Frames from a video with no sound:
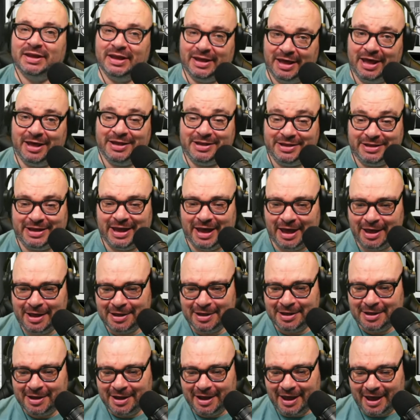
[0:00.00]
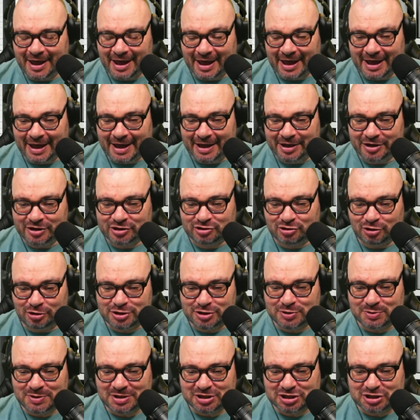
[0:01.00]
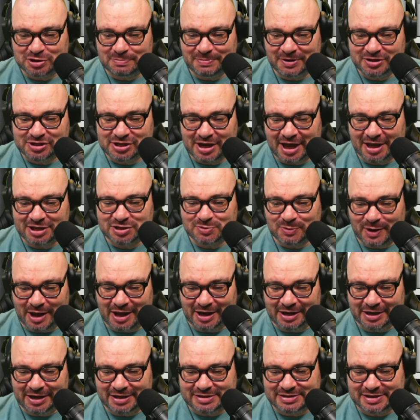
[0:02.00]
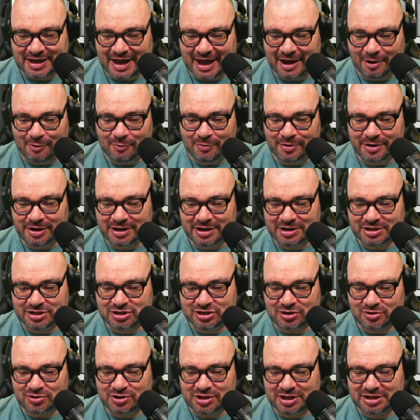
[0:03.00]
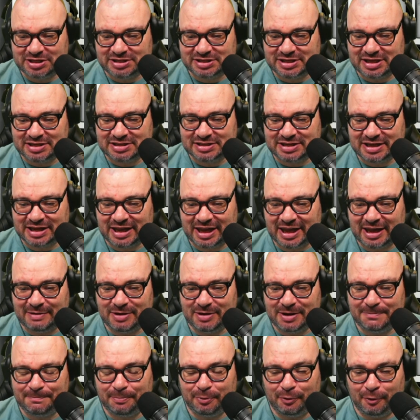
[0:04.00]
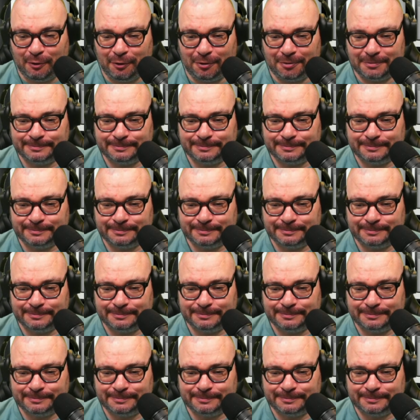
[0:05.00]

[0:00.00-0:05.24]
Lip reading: Yeah. Trolls with the super chat as well. It's how he has done this since he came in, Paul.